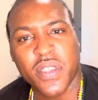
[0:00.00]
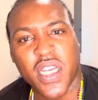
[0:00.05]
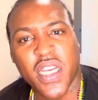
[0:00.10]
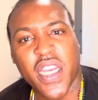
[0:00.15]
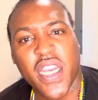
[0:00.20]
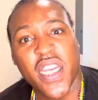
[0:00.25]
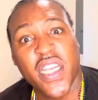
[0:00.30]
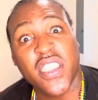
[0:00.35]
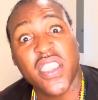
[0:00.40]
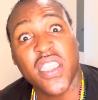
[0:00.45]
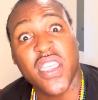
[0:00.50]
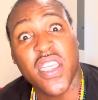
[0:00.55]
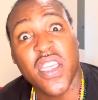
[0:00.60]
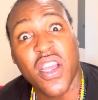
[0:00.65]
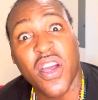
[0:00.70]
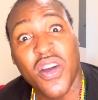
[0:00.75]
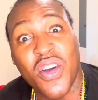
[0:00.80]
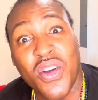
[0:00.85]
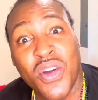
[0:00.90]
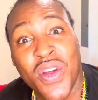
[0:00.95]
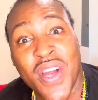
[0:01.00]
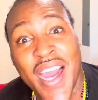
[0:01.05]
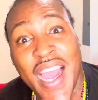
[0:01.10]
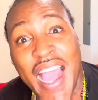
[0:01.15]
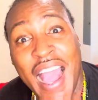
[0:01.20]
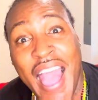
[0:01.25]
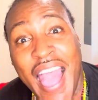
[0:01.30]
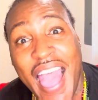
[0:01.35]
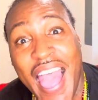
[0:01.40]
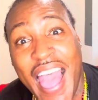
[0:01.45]
I can't see y'all.
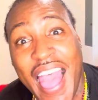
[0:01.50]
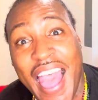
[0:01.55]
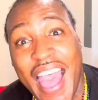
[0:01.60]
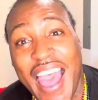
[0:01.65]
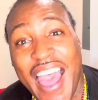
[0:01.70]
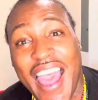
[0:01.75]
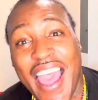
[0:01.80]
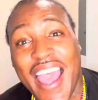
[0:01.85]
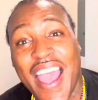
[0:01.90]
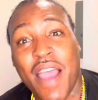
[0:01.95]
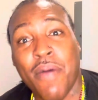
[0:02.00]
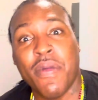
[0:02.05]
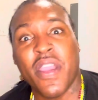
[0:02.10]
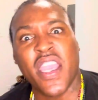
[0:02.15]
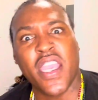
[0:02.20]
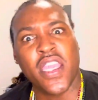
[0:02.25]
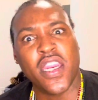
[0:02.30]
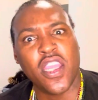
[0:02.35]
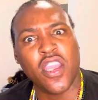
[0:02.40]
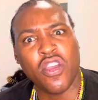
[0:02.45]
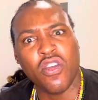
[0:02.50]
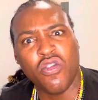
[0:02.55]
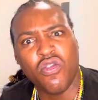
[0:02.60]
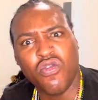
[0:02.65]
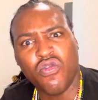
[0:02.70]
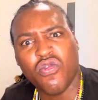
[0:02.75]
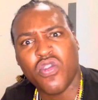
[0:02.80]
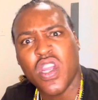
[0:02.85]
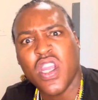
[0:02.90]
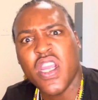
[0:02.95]
But
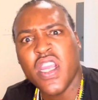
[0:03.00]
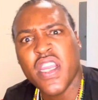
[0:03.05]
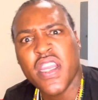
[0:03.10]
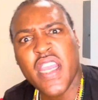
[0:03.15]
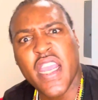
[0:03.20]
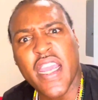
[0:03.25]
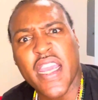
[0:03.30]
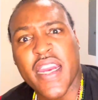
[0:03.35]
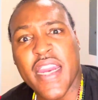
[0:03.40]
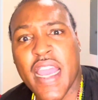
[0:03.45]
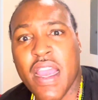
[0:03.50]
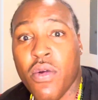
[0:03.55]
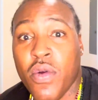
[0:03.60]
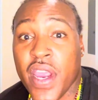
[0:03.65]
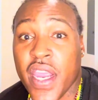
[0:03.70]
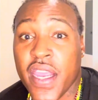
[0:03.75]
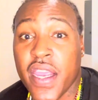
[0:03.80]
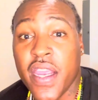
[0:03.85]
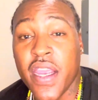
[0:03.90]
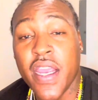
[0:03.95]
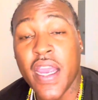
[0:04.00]
anywho, yeah, that way.